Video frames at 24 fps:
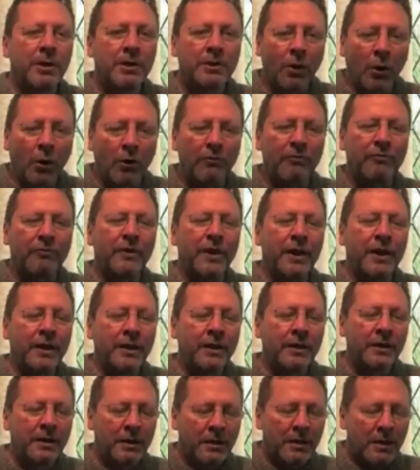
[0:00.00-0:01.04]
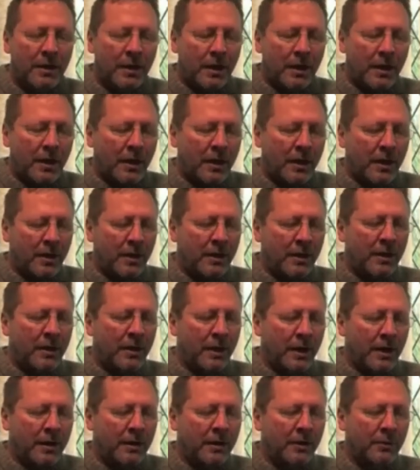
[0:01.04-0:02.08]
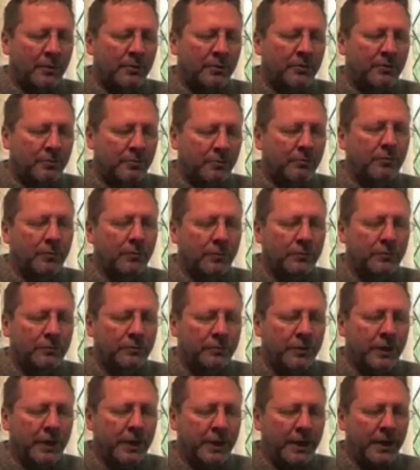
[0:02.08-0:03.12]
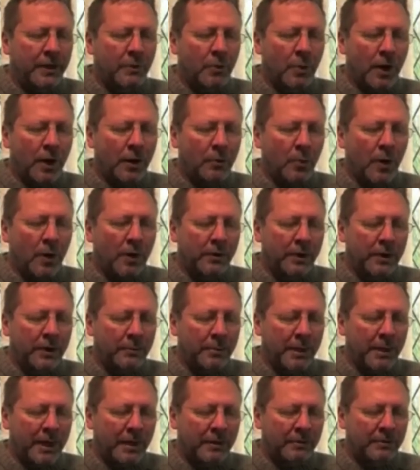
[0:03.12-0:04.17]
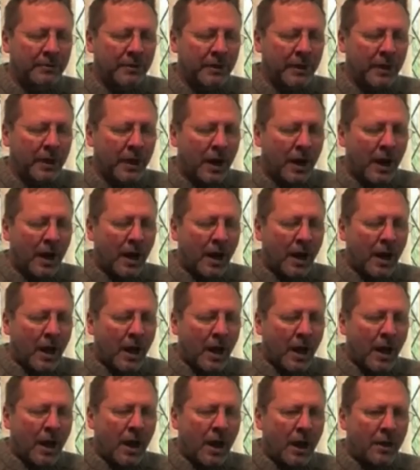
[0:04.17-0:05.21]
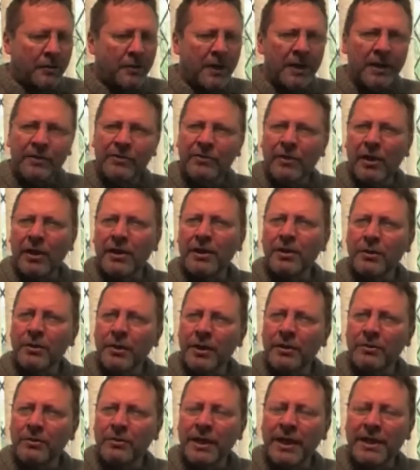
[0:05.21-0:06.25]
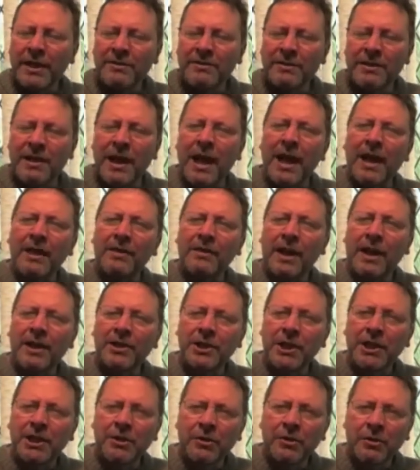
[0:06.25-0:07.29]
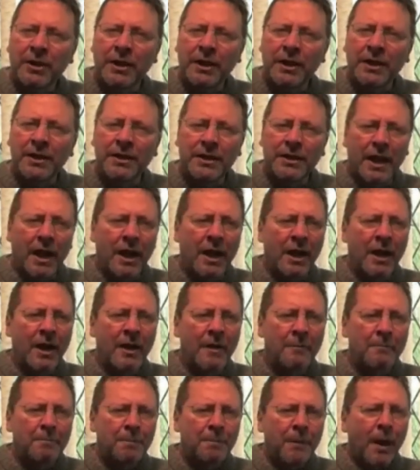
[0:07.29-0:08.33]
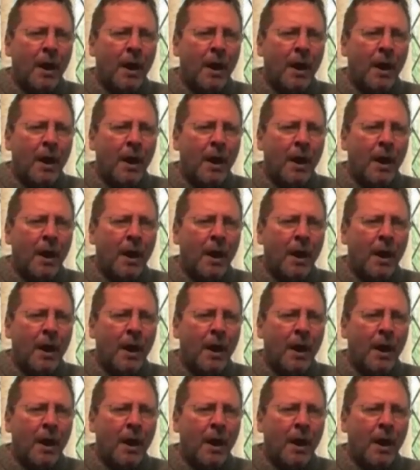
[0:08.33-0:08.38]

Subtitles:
a lot of fear, and I was really quite worried about it. Then I started looking on the internet and actually looking at